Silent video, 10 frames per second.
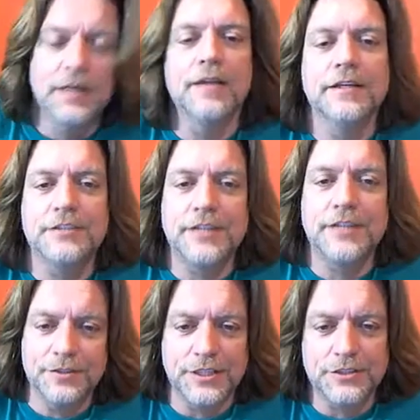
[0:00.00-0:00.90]
I think
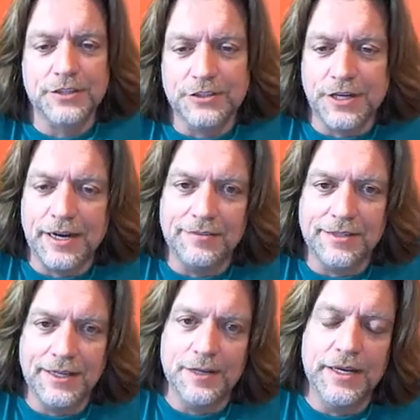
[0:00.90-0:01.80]
San Francisco is going to have
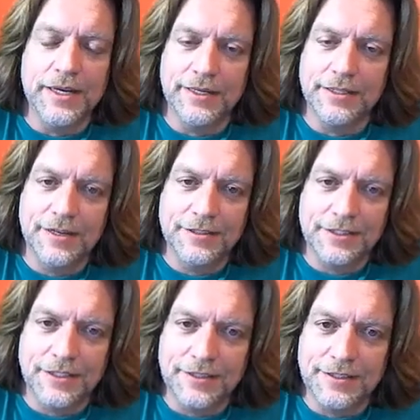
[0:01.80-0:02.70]
to end up being a guitar
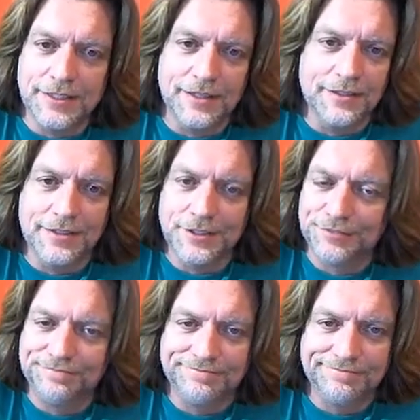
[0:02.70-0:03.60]
center town
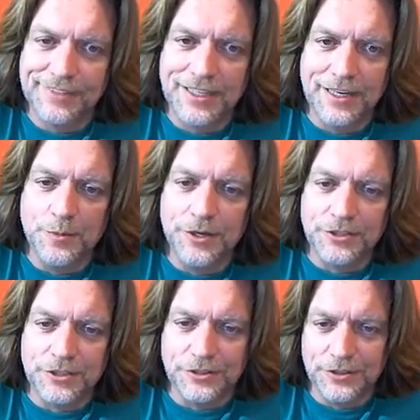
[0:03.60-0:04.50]
because None of the
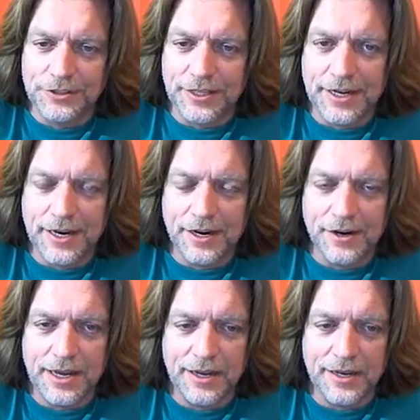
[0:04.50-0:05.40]
music stores there
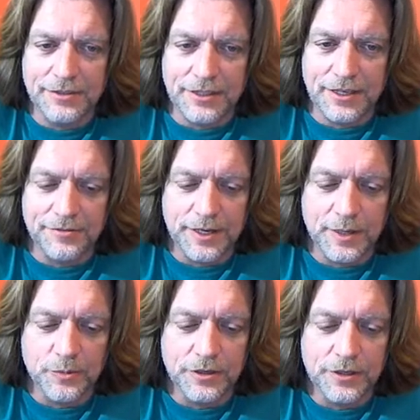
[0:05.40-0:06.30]
carry high end stuff
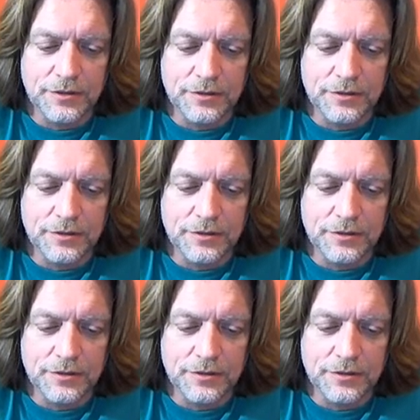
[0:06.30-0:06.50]
anymore.